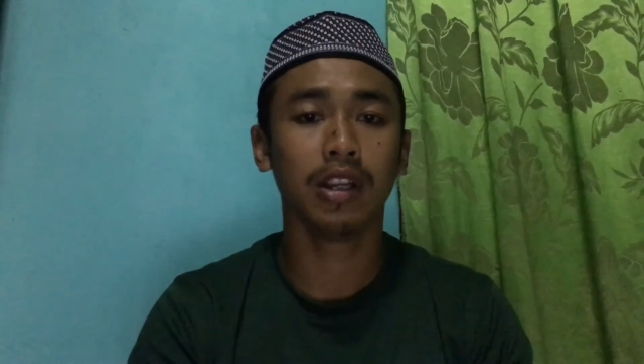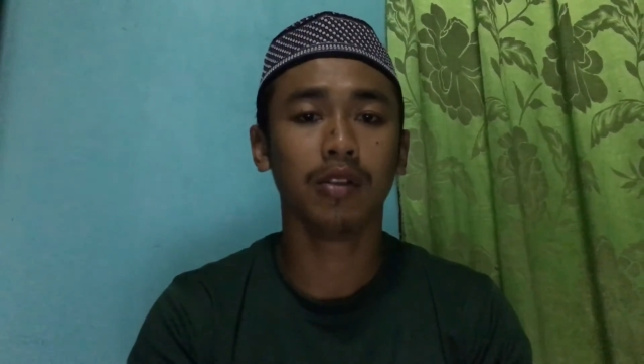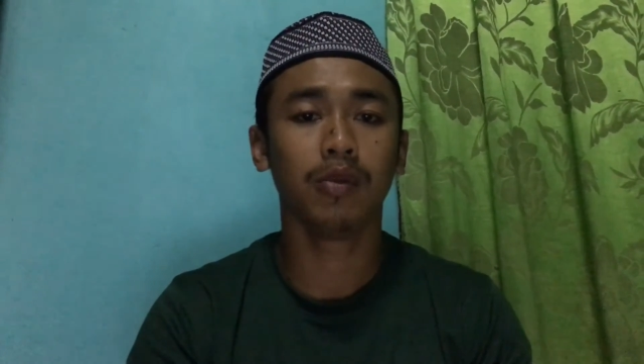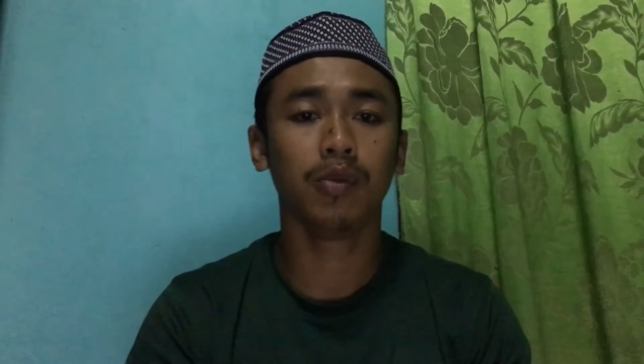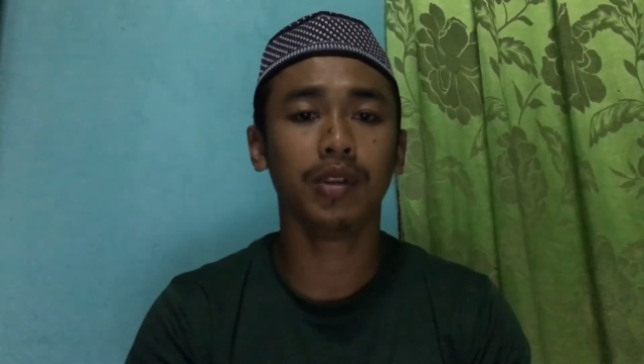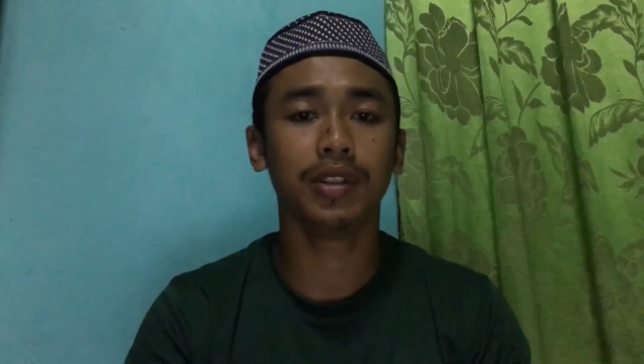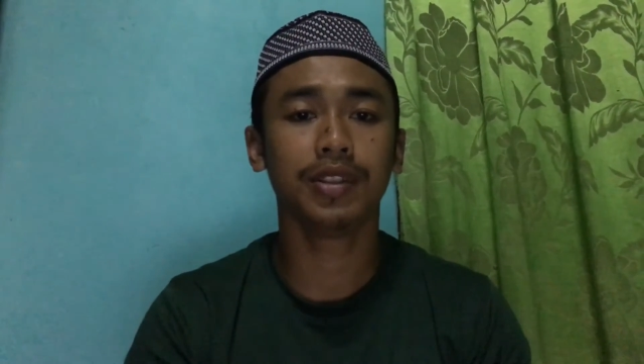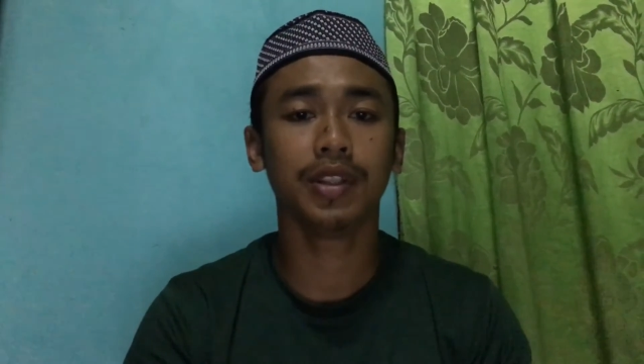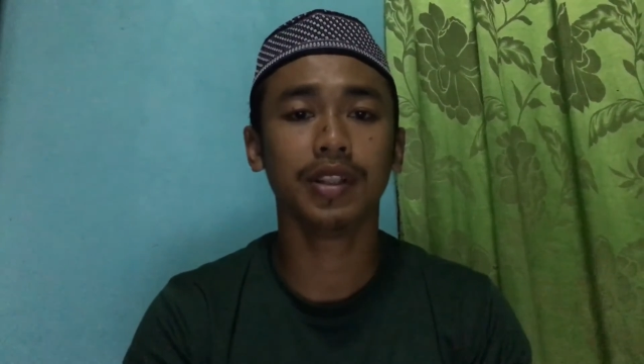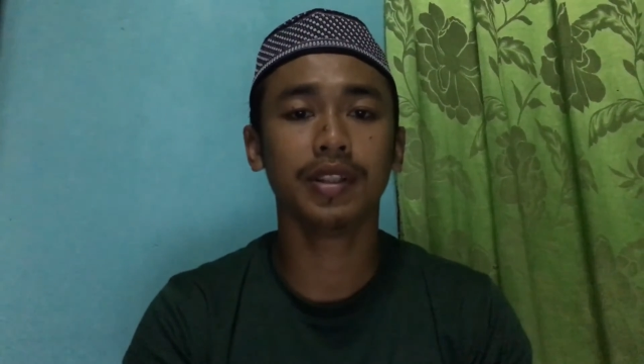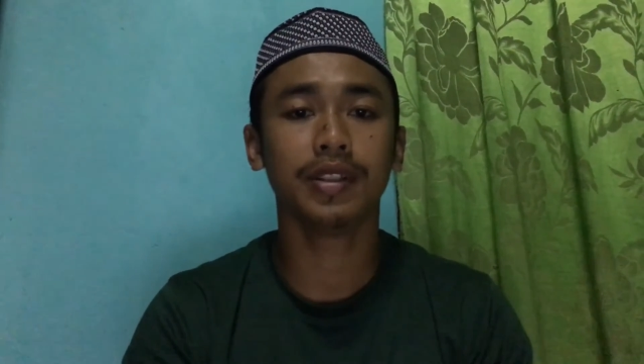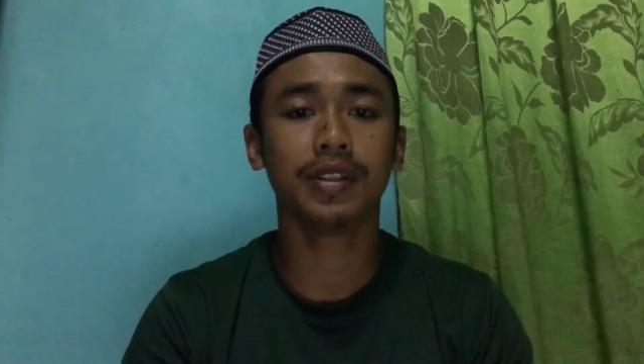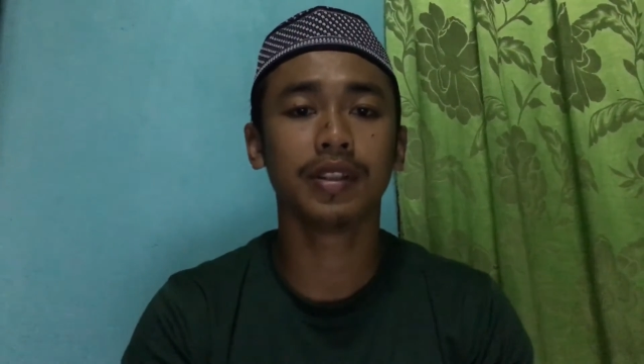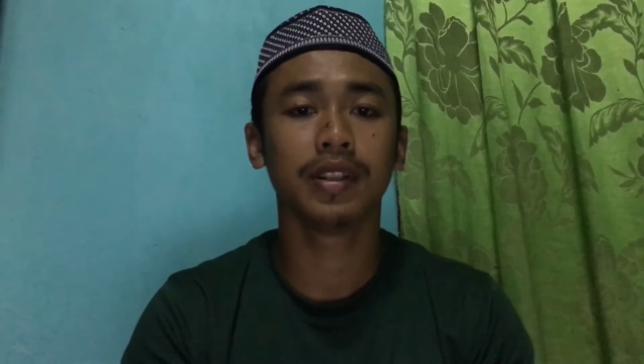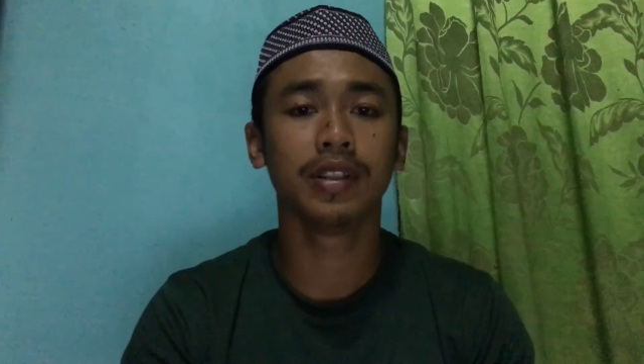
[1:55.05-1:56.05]
which
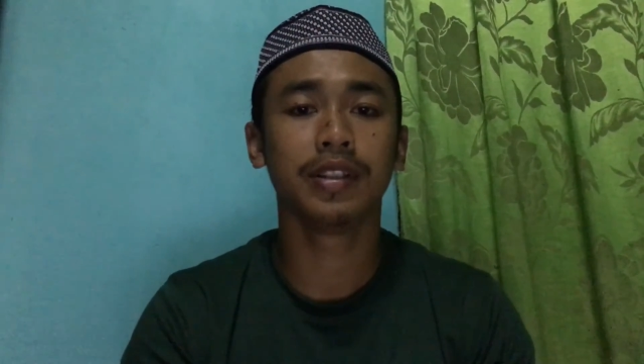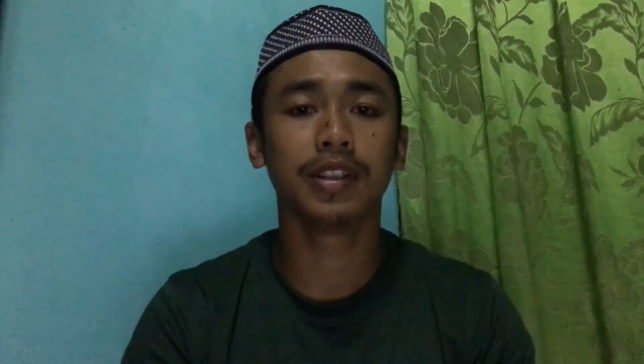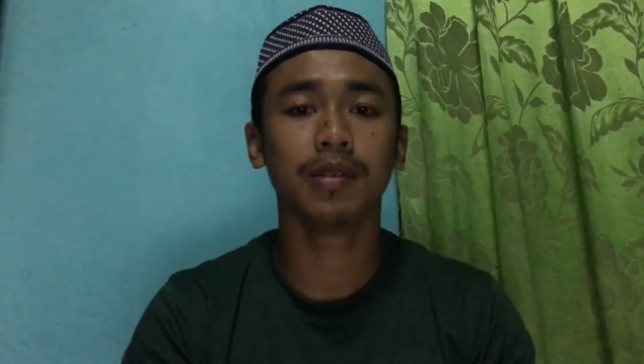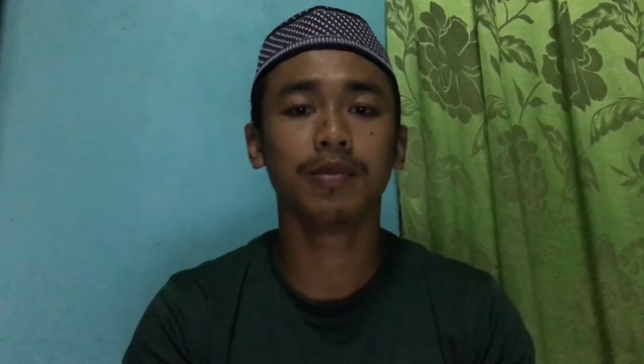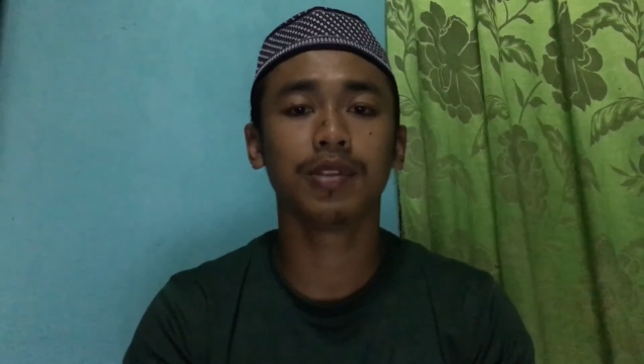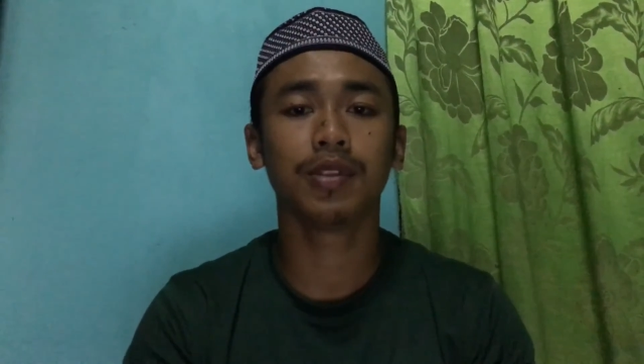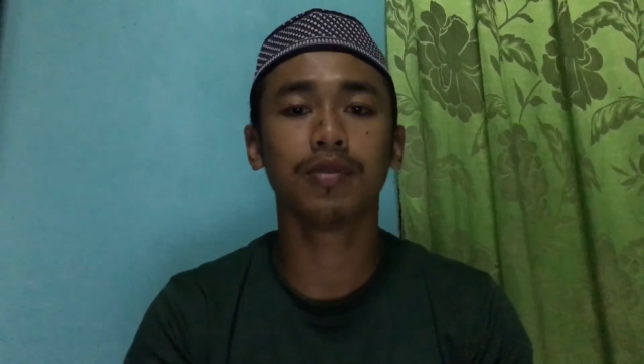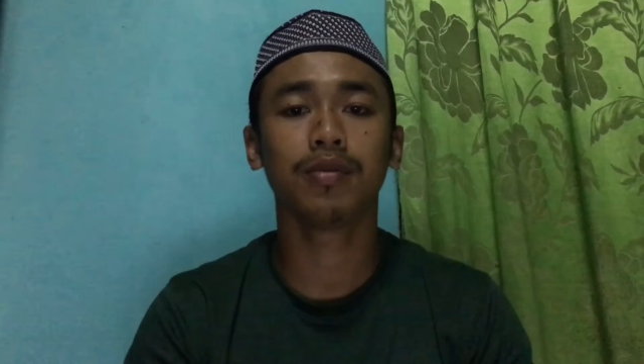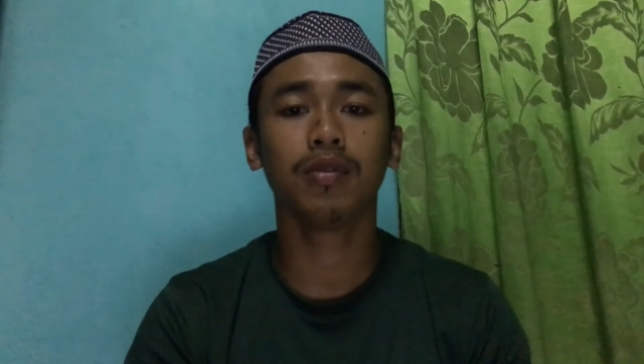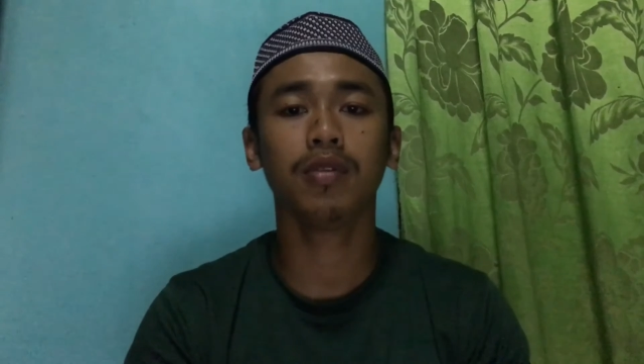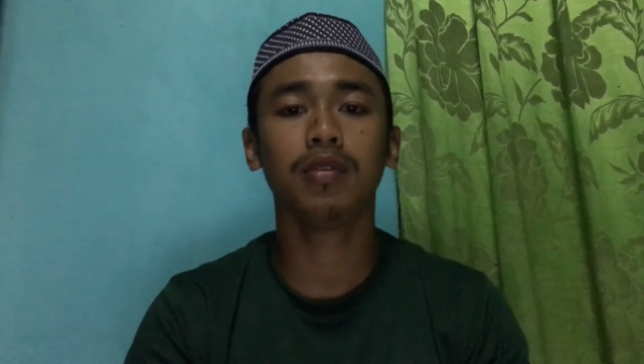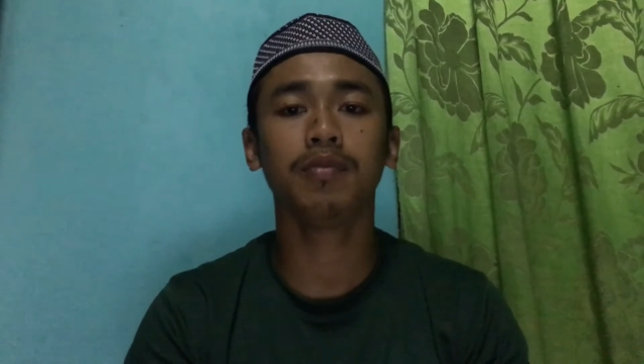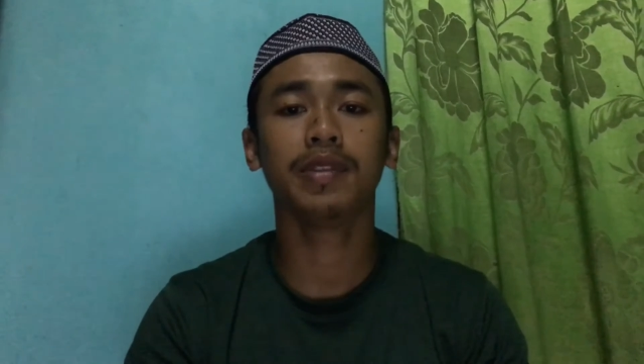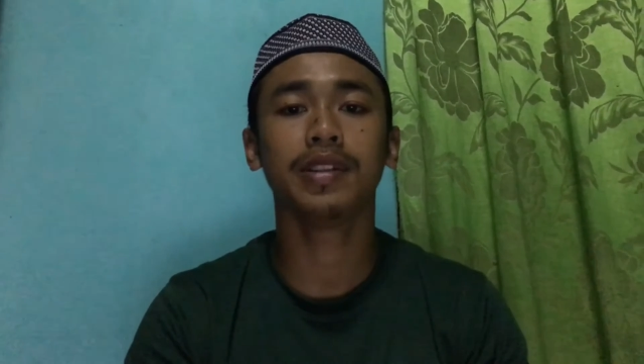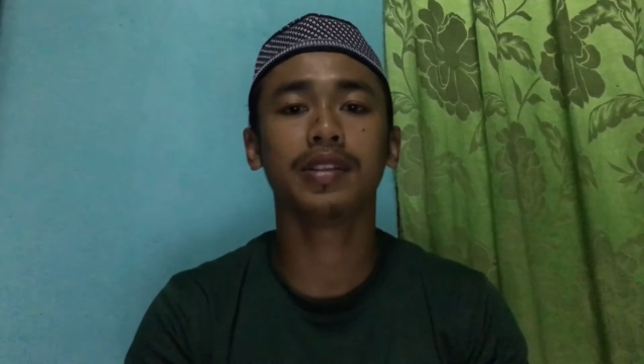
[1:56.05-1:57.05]
is Simpson rule
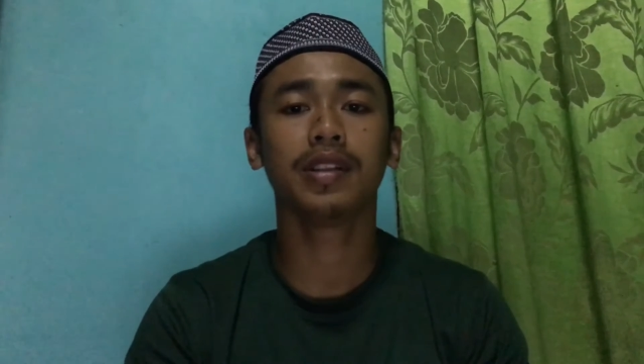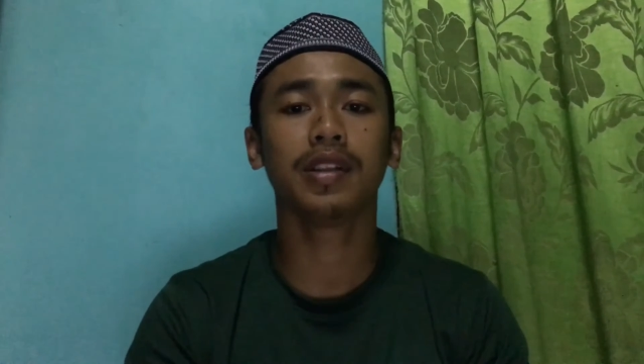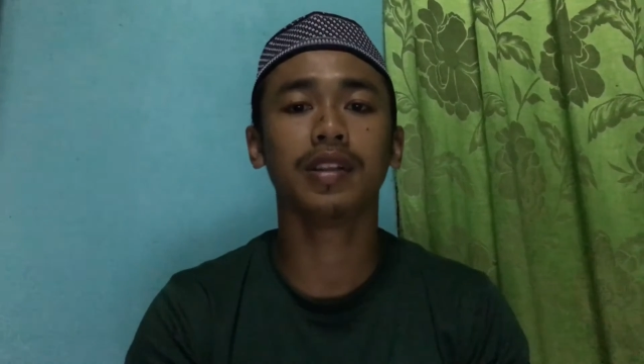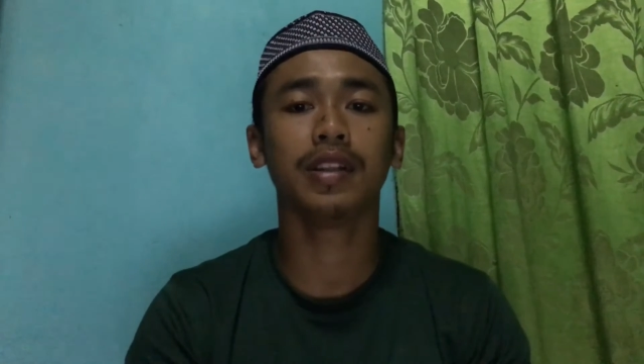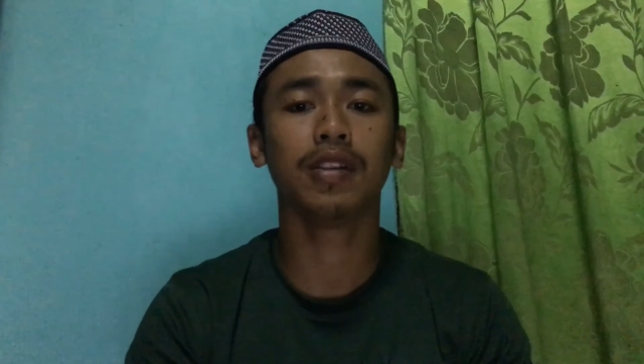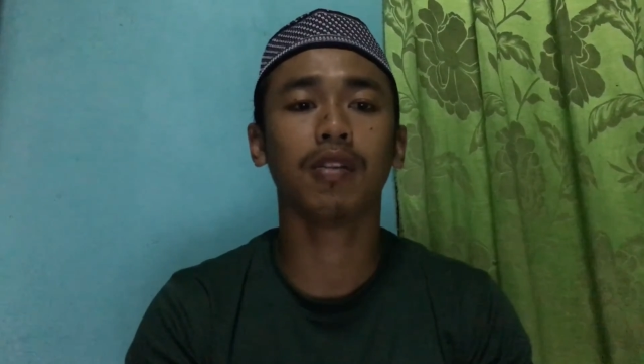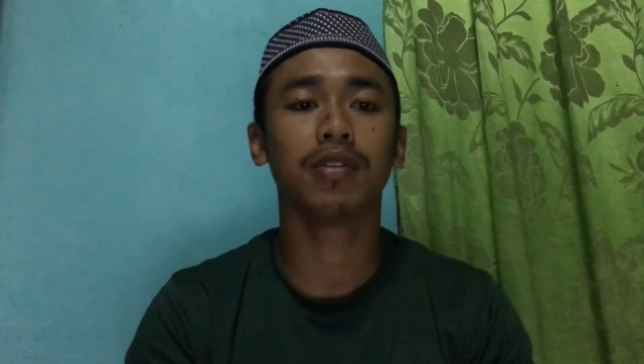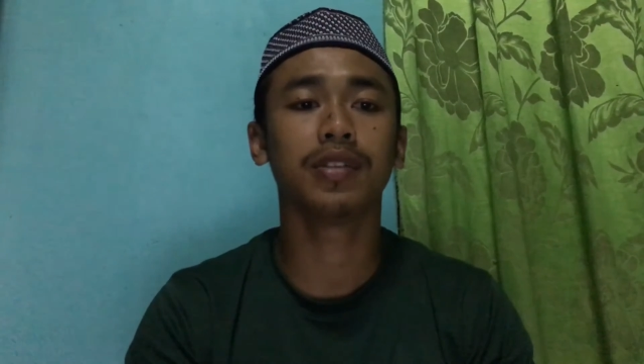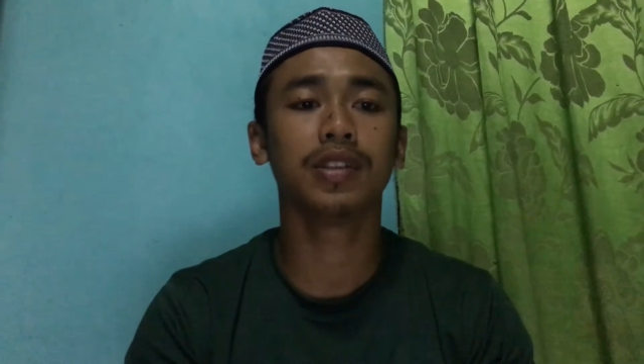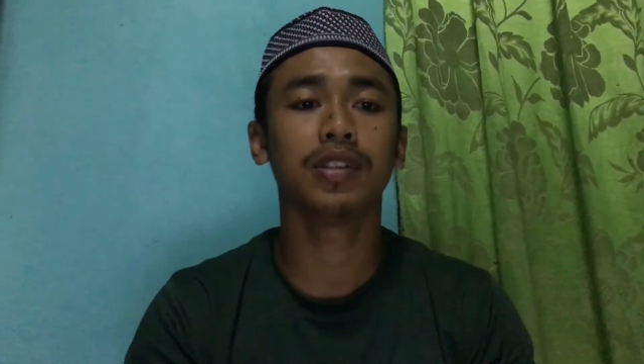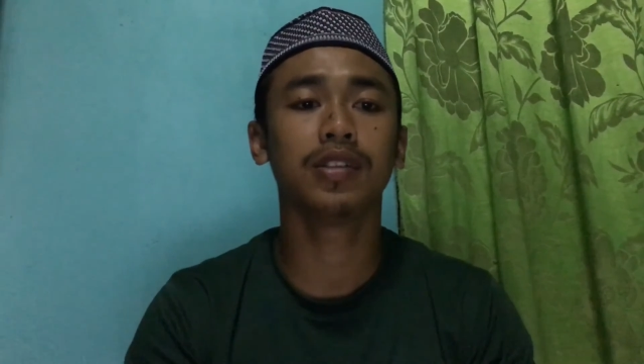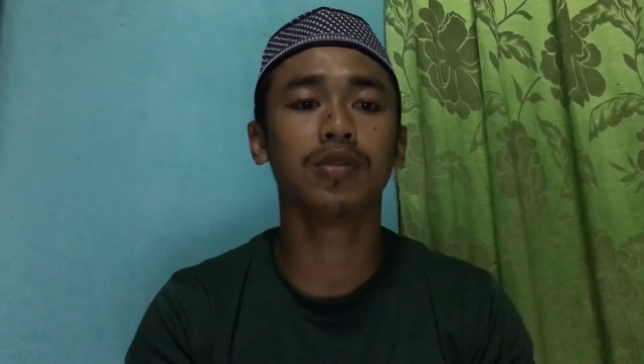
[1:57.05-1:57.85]
method in order